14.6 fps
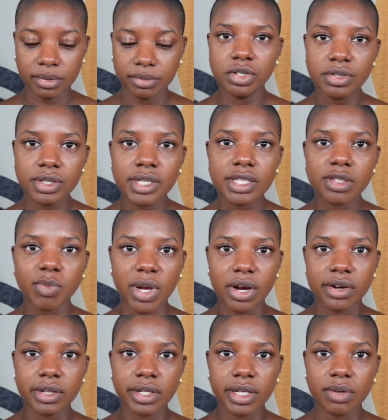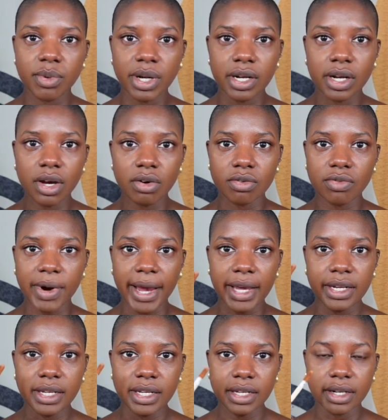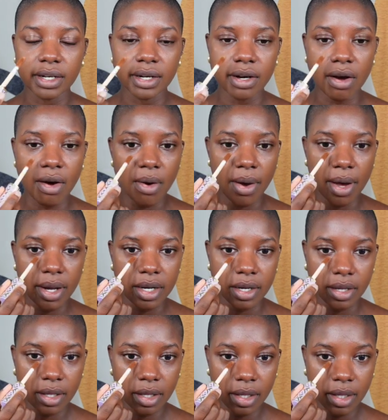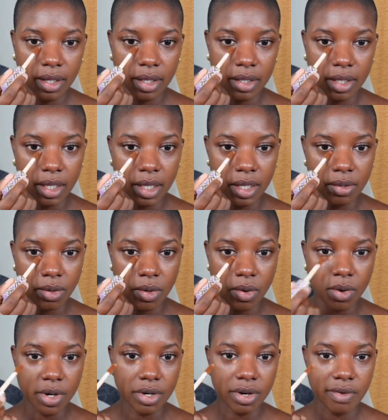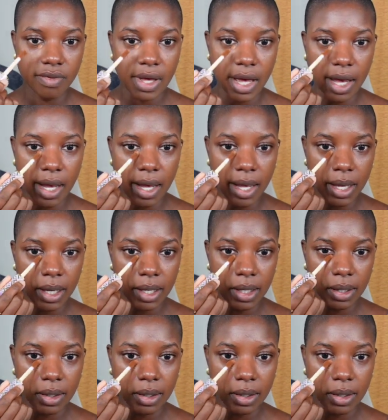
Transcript: Use this sparingly. We're going to go right here on the inner corner of the eye